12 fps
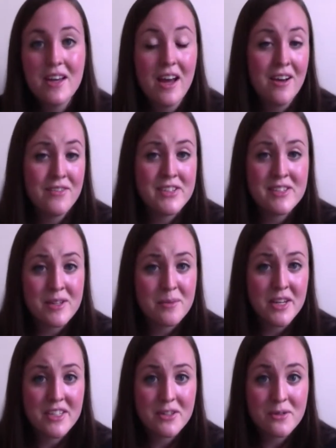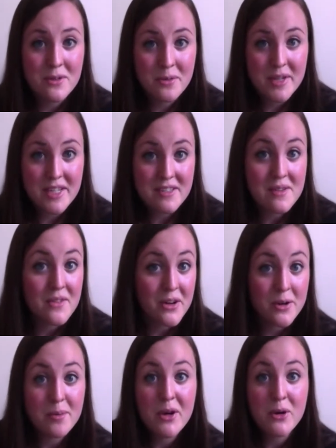obviously a big deal for me as a
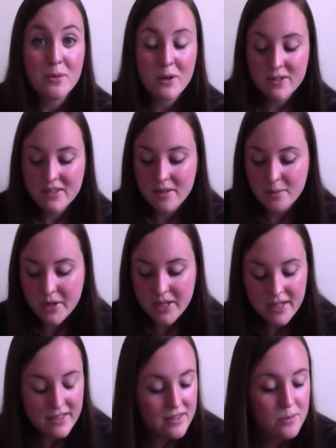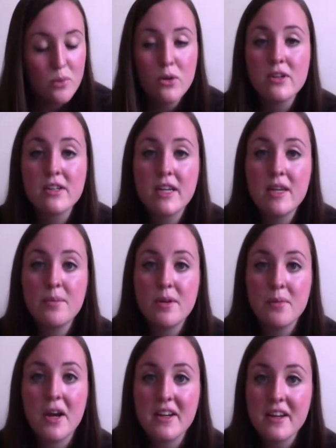very pale person, but it is important to keep in
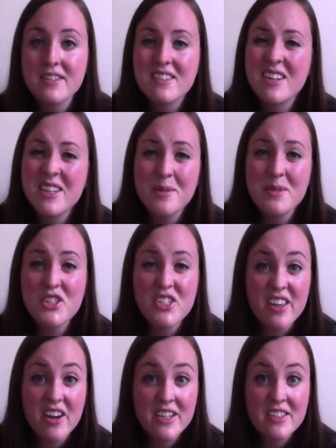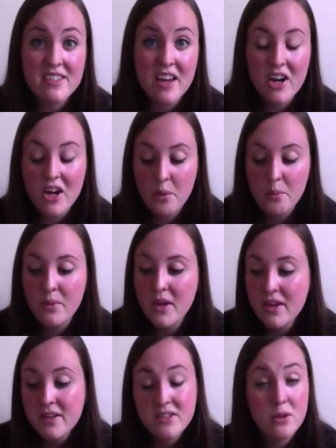mind, guys. Sun damage sucks.
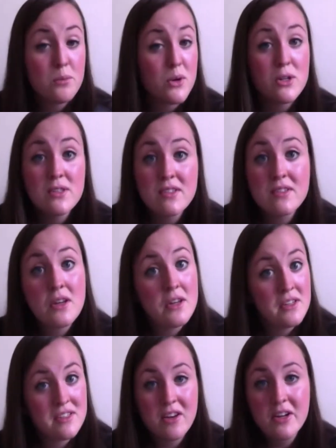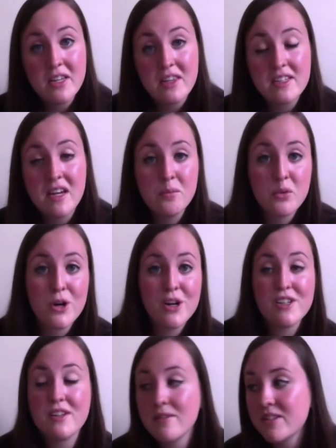Sunburns suck in the
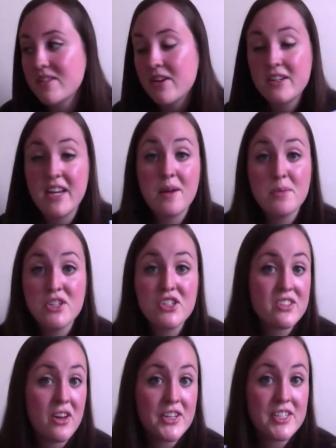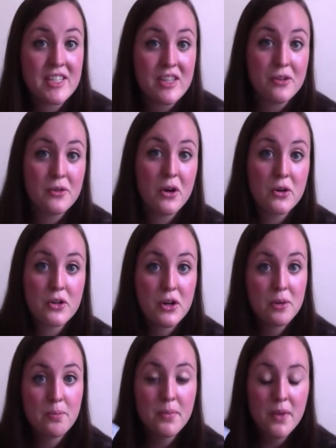temporary, sun damage sucks in the long term.